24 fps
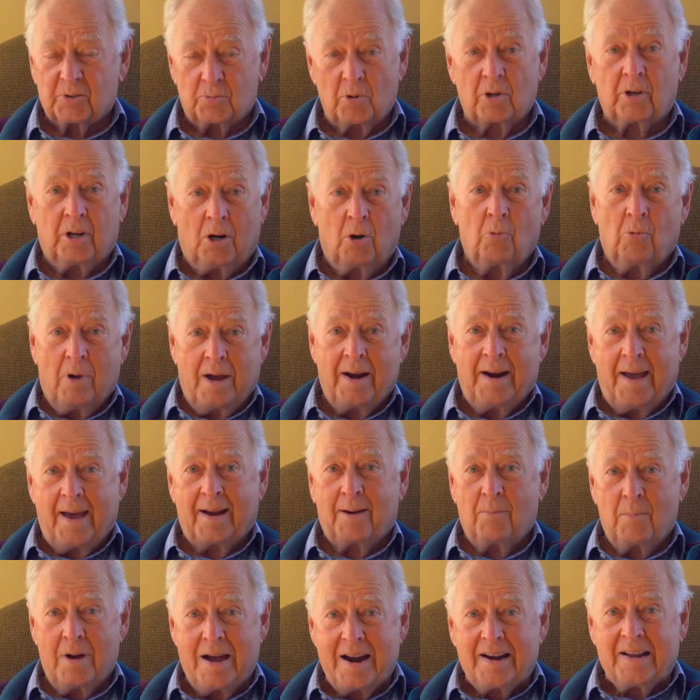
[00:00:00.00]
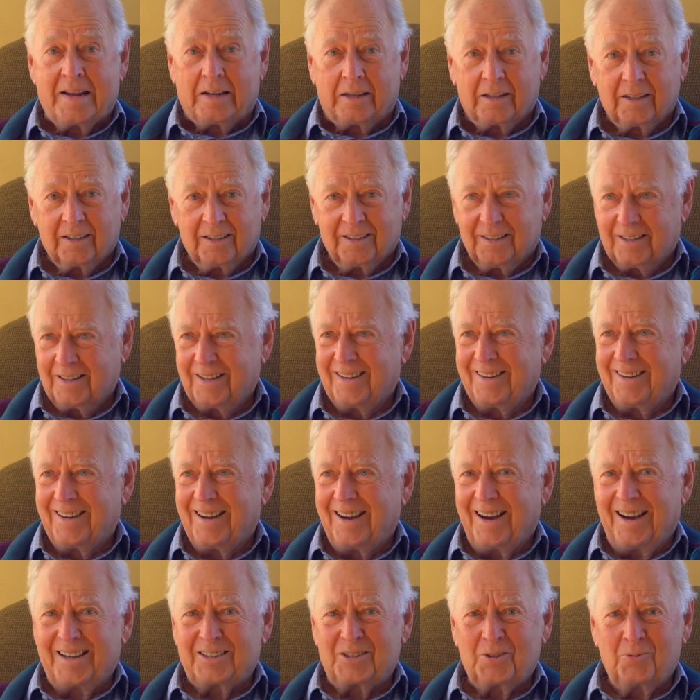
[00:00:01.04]
We're going to run out of money.
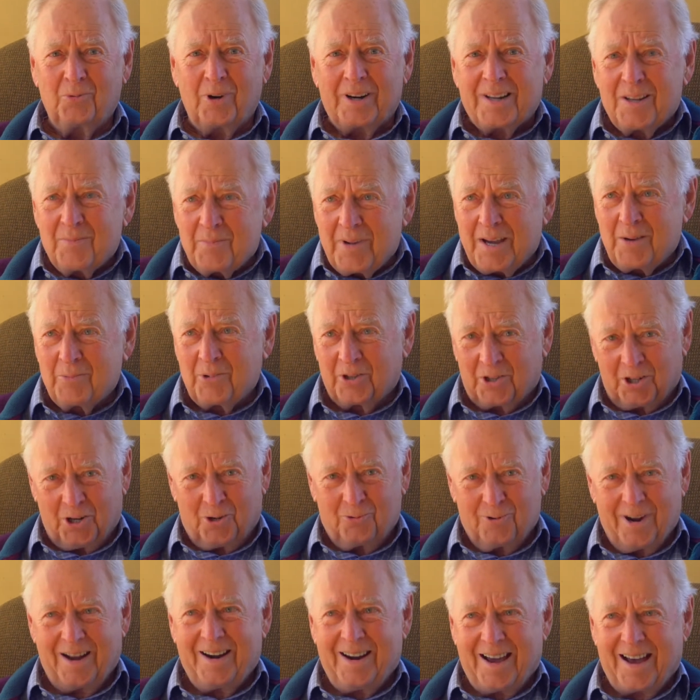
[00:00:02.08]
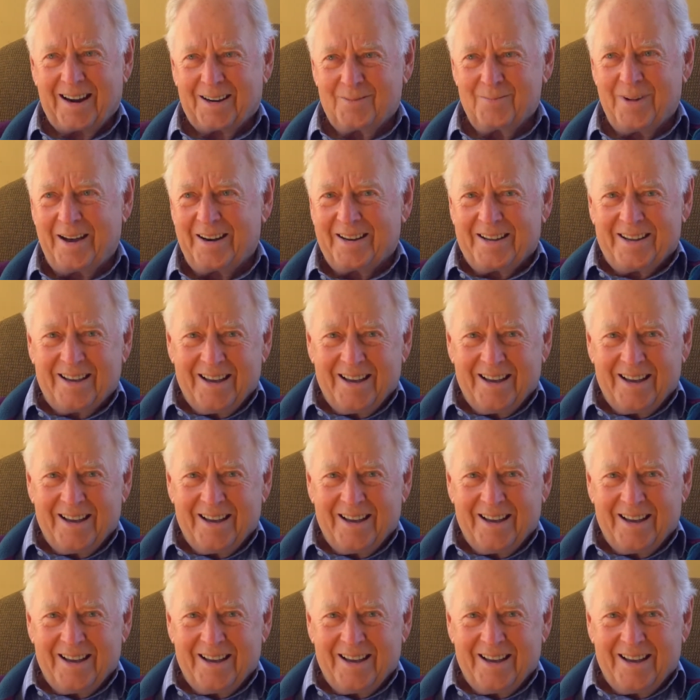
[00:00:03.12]
I said, what do you mean we're going to run out of money?